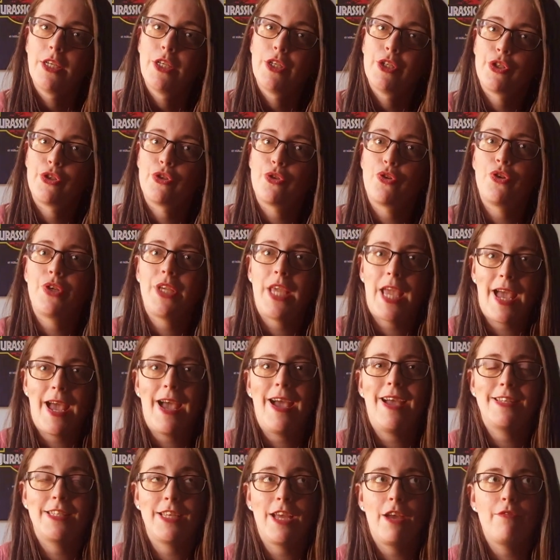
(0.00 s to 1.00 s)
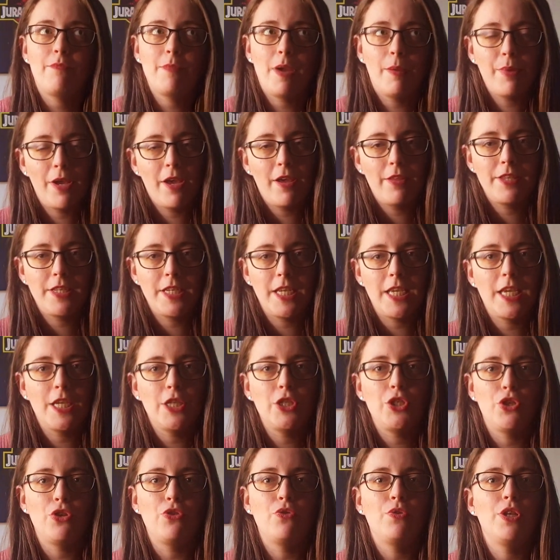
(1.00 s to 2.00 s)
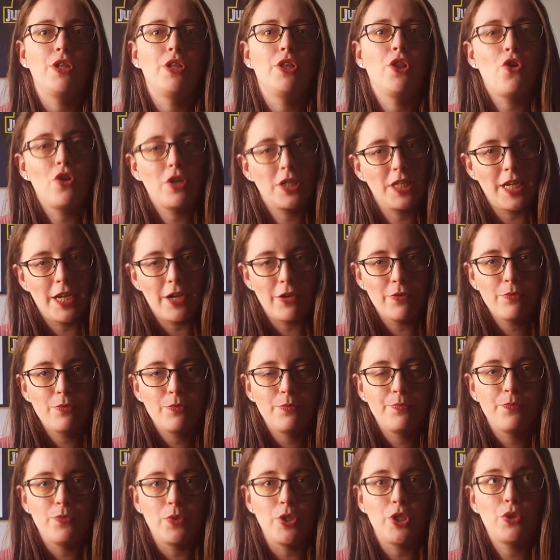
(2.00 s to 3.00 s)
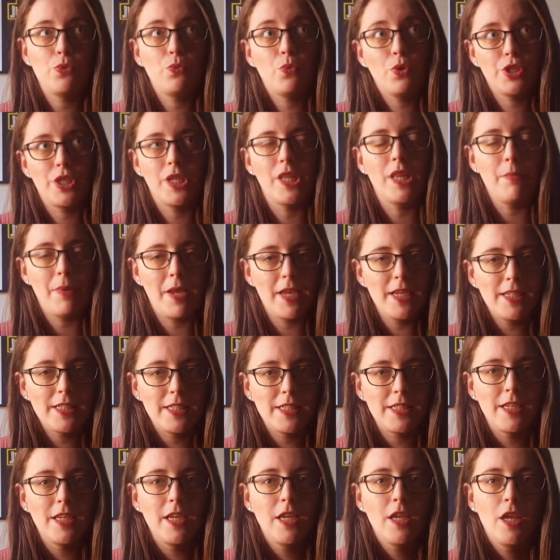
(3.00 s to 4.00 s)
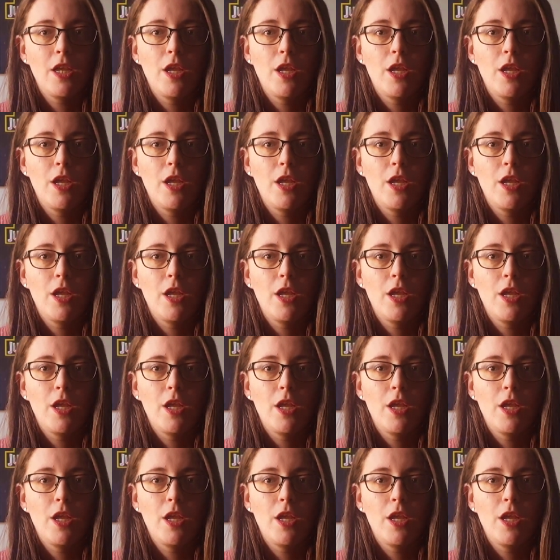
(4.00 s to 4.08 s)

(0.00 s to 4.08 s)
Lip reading: So yeah, I had to have my birthday during lockdown, which wasn't the best.